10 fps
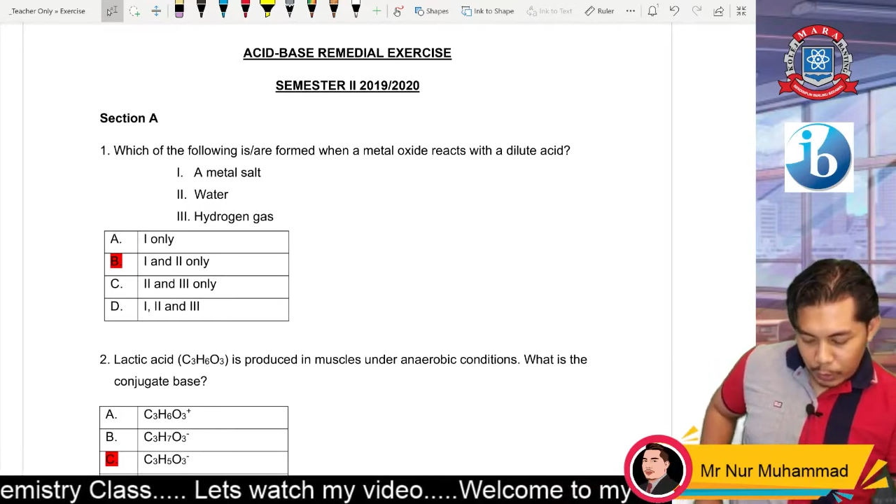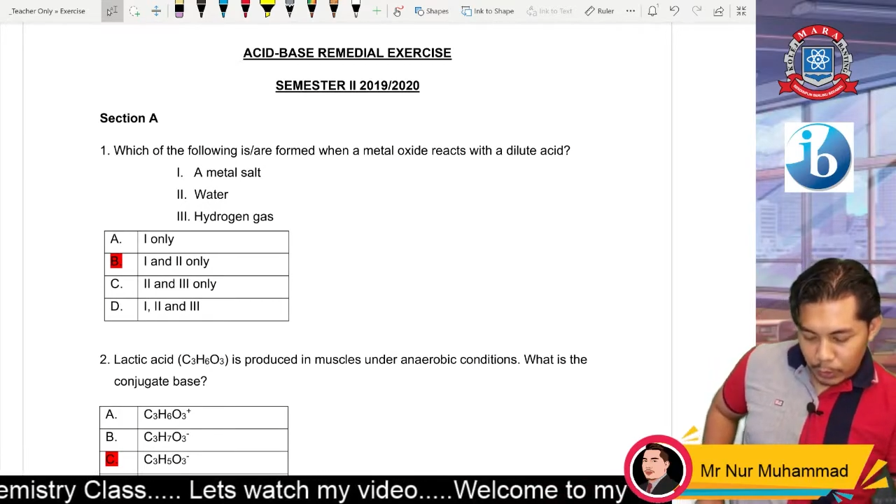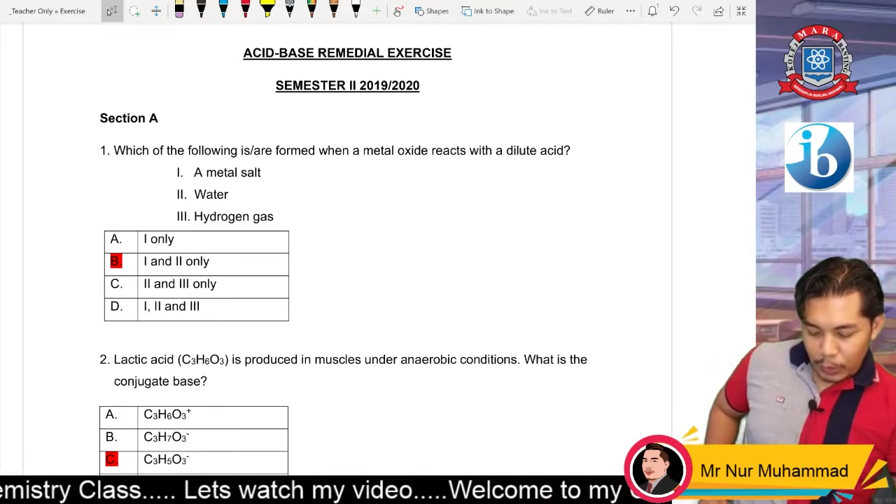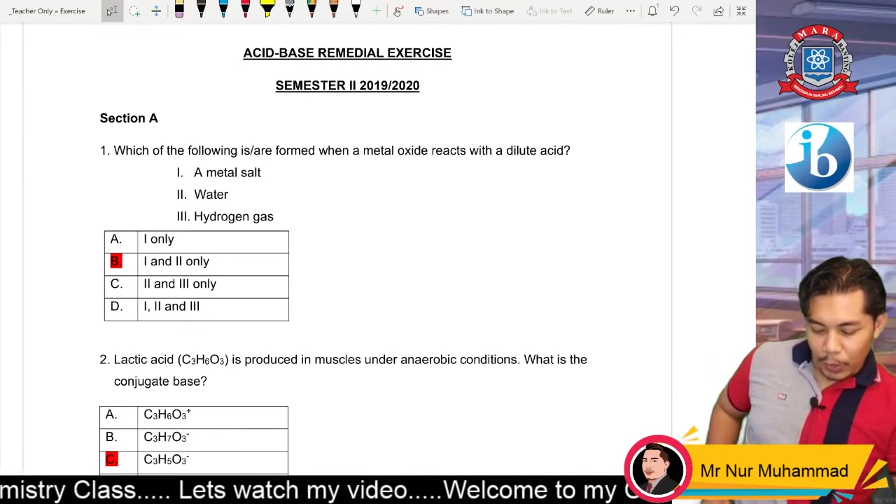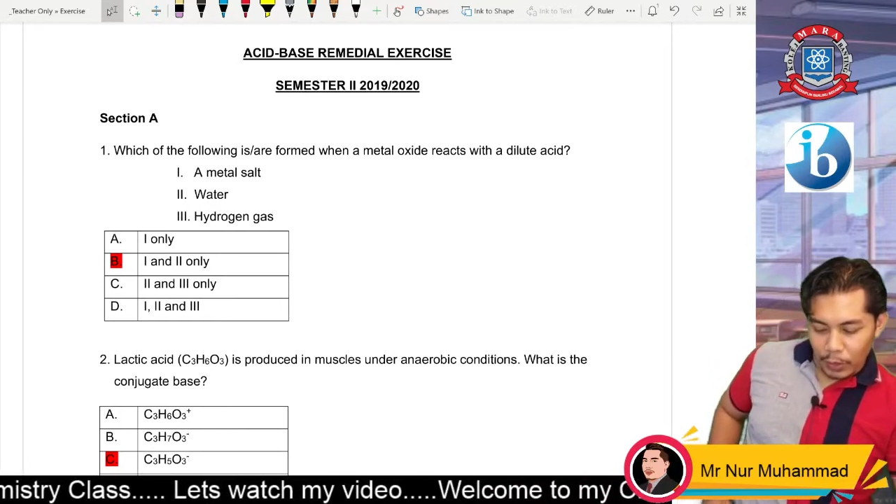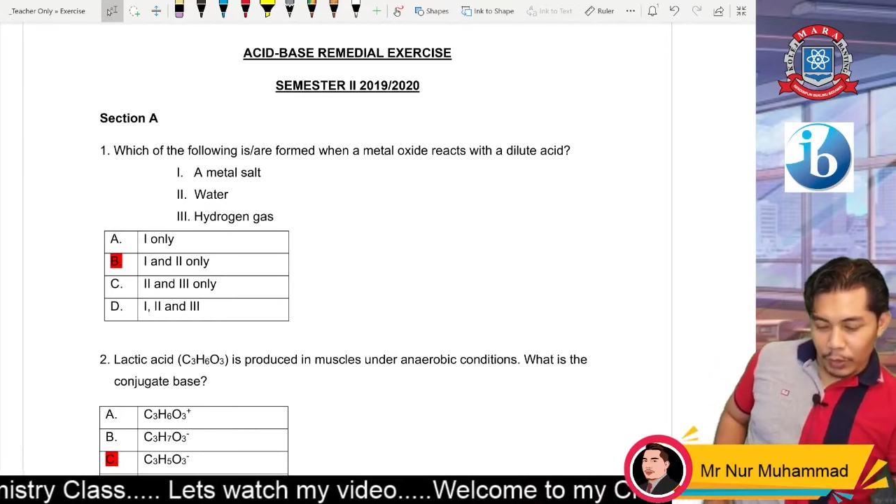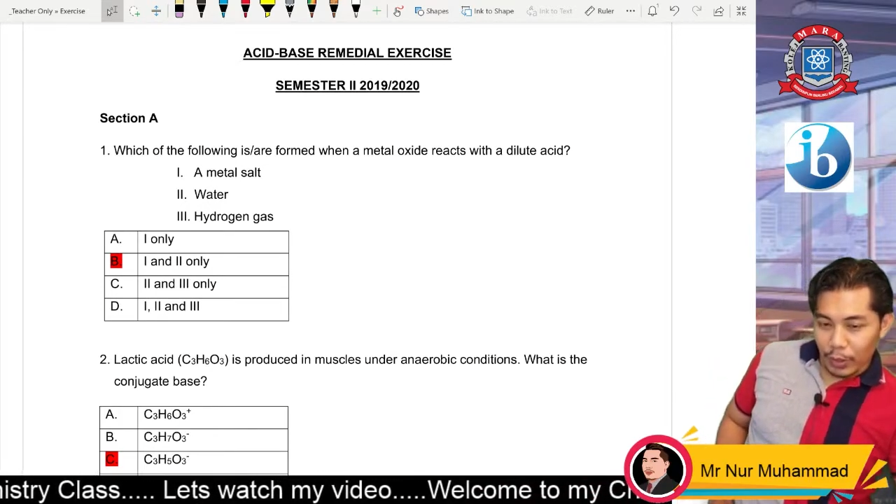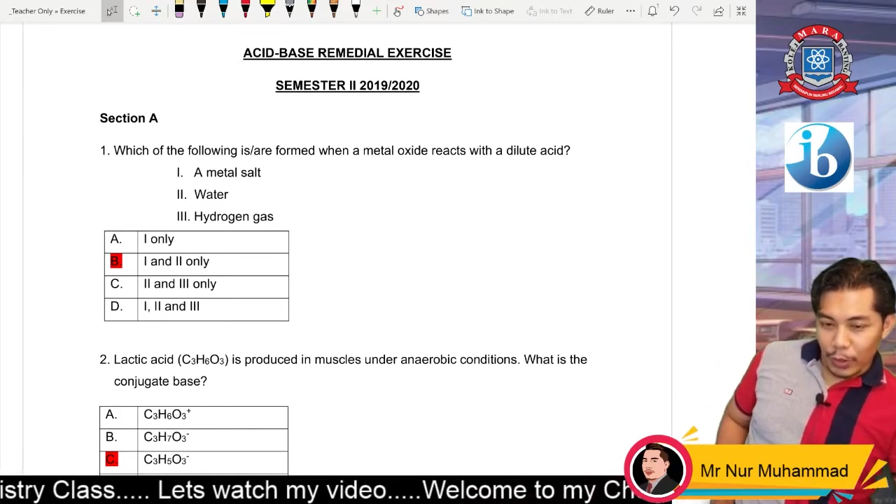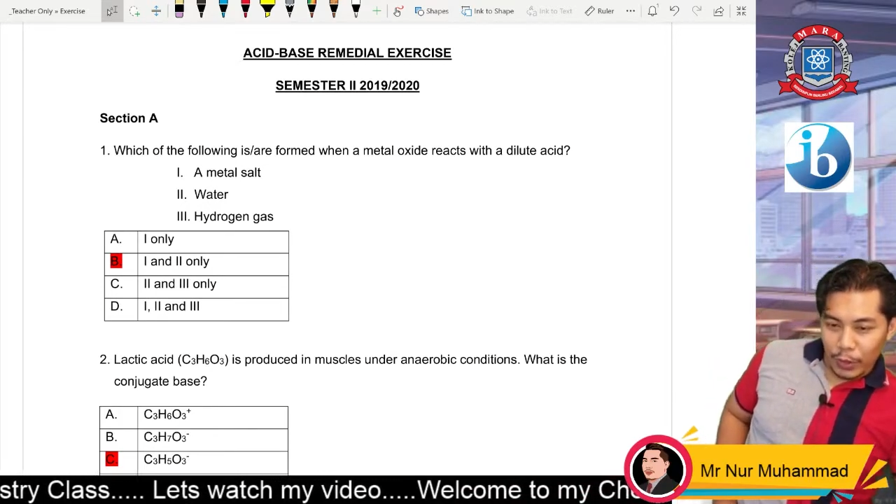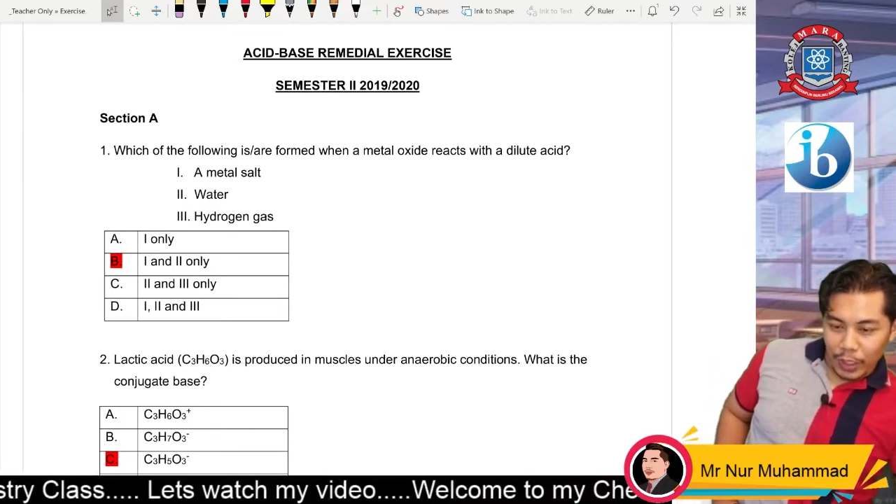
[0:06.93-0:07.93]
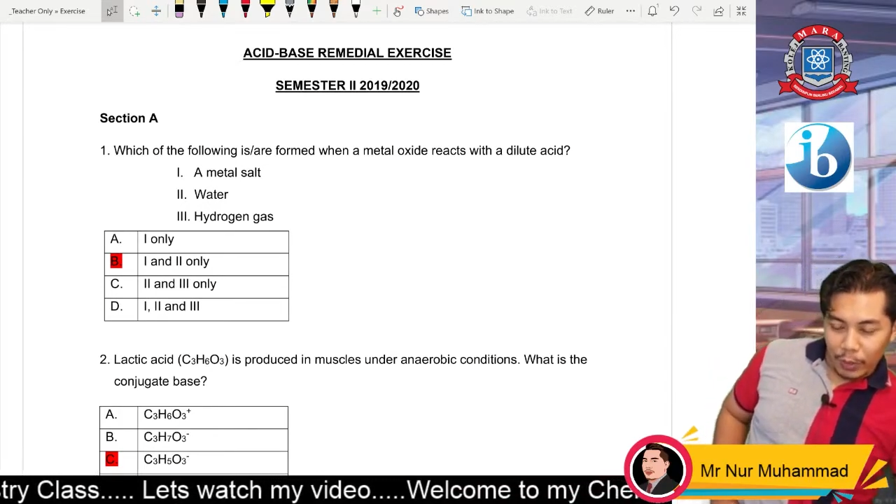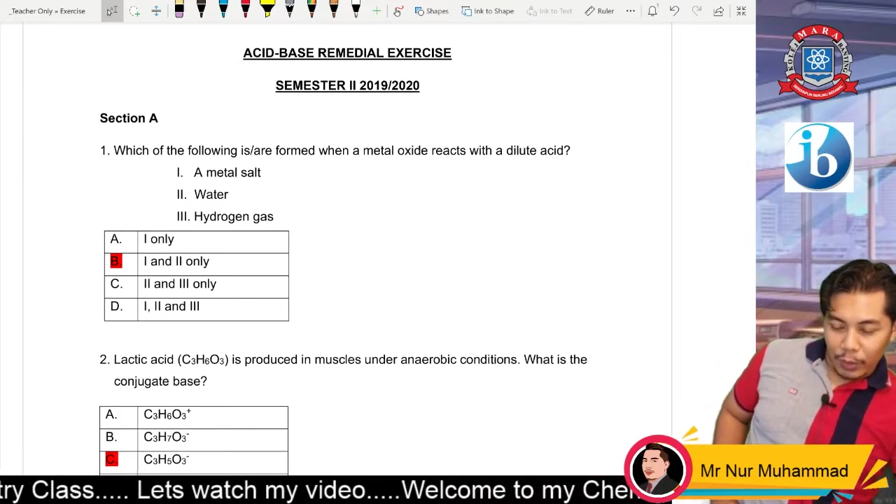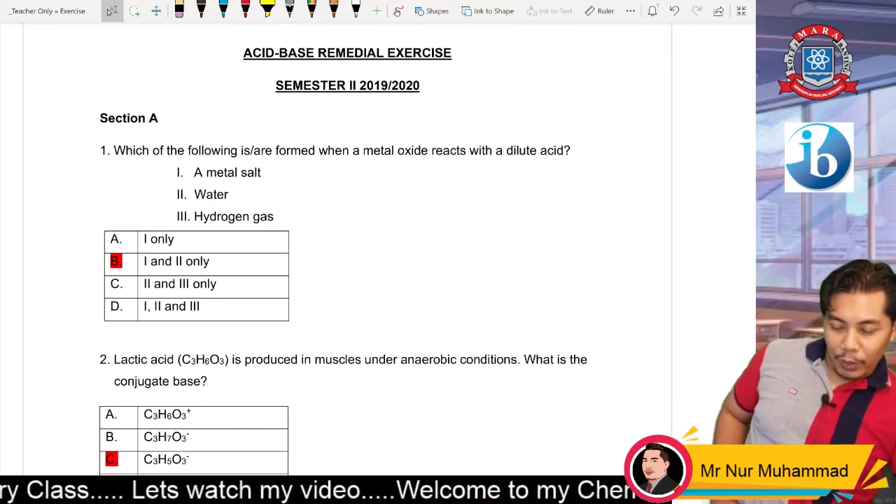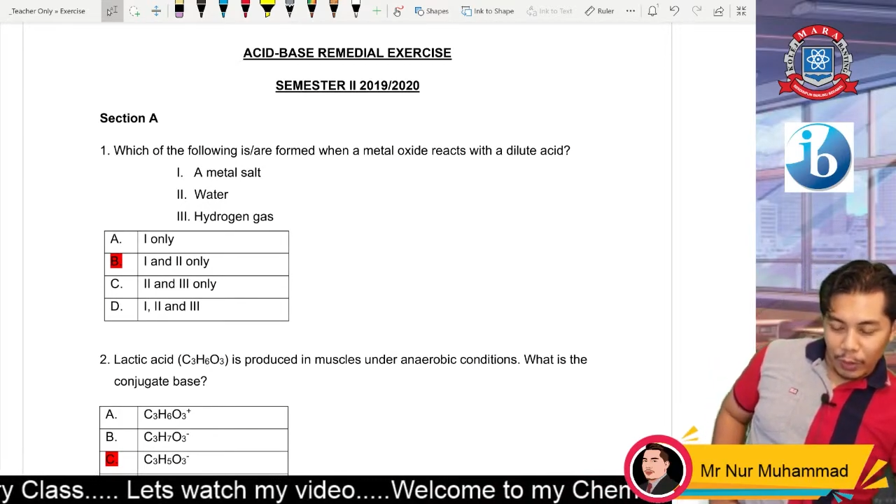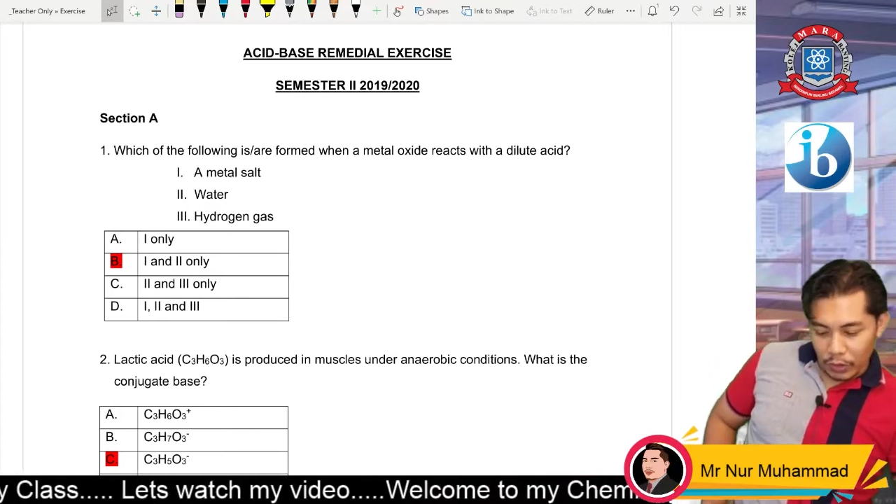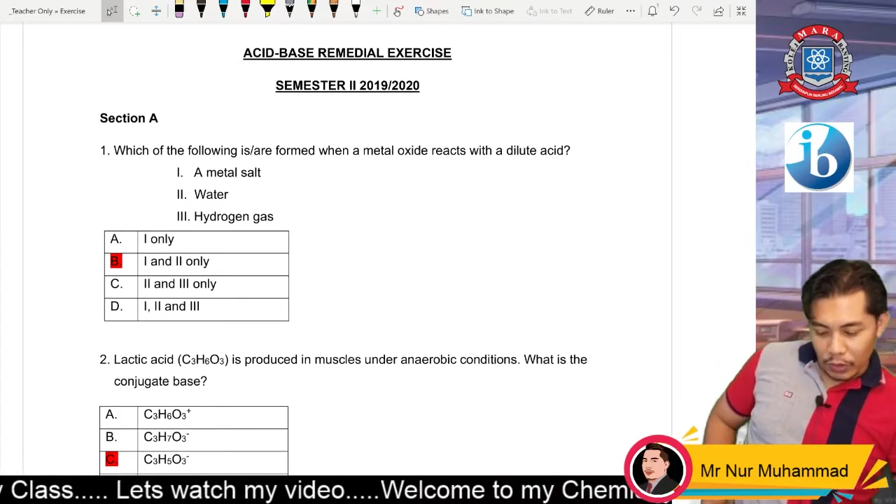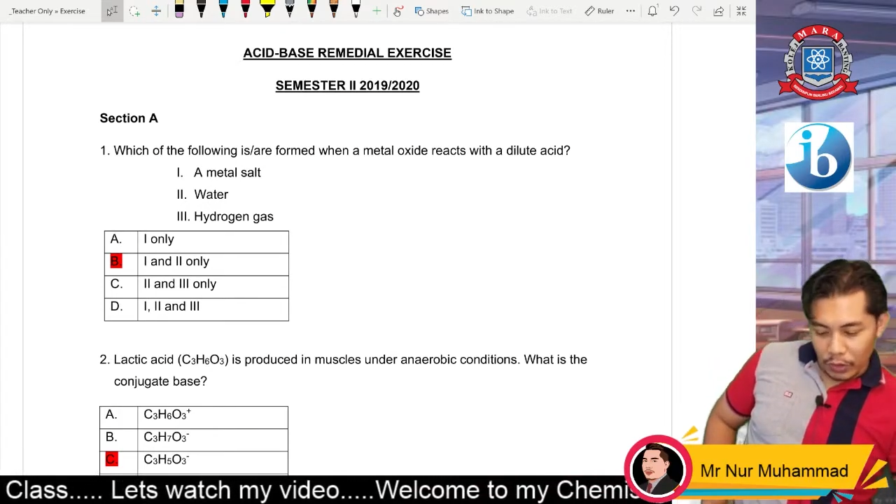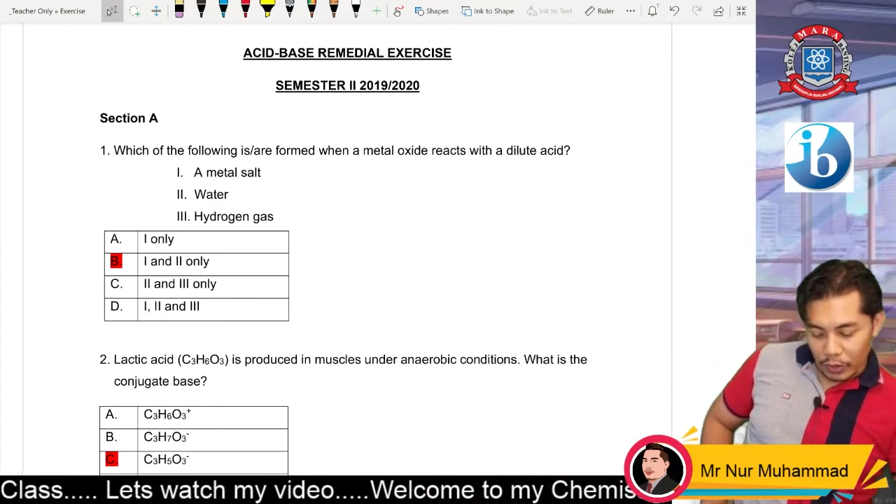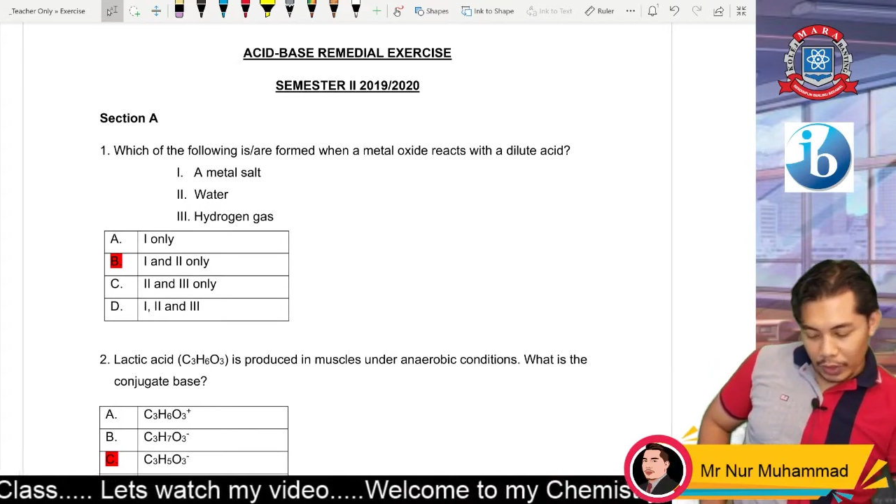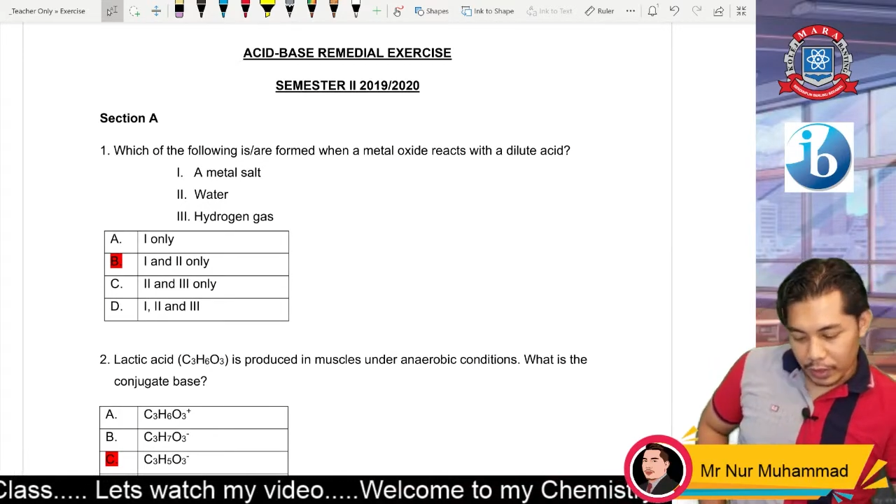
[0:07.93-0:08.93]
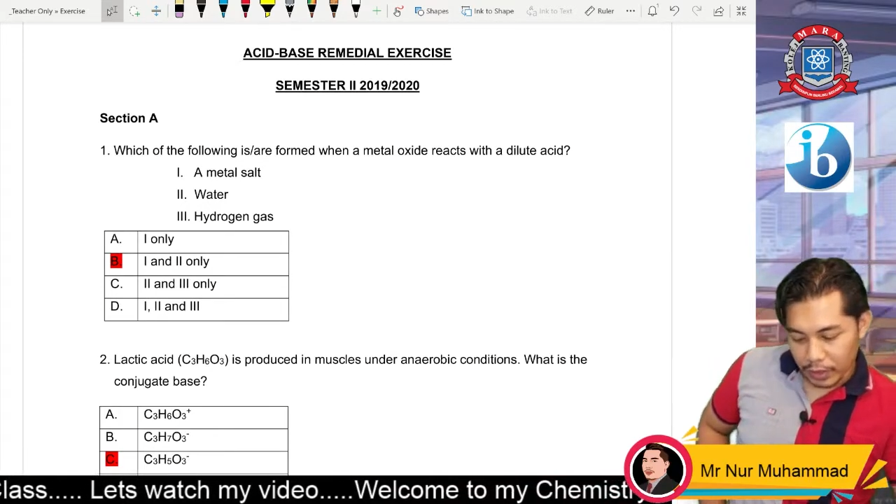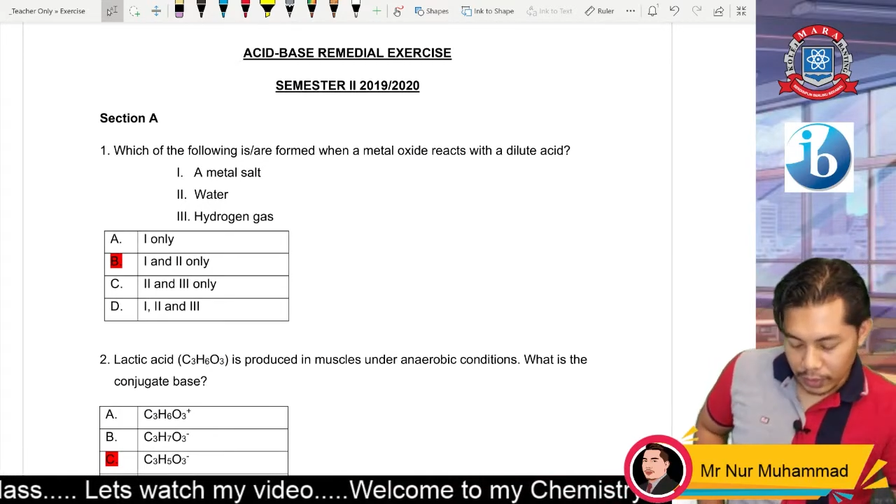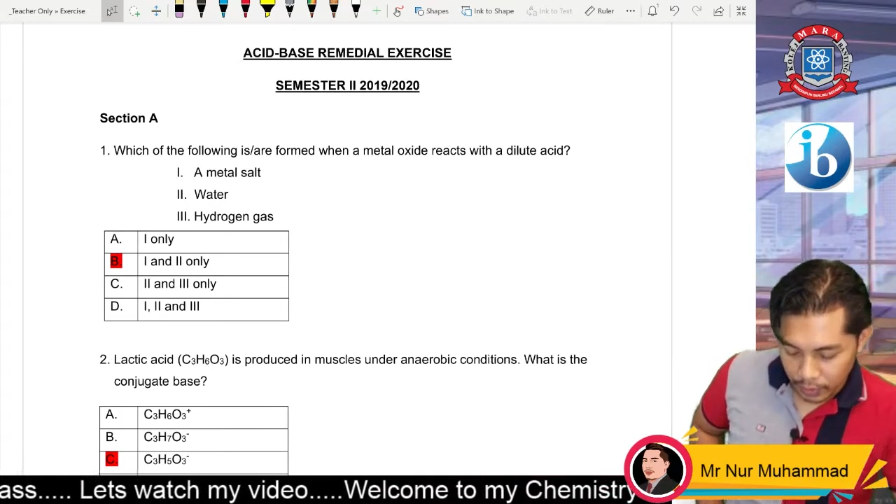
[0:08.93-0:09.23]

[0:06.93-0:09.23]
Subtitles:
On this video, I want to discuss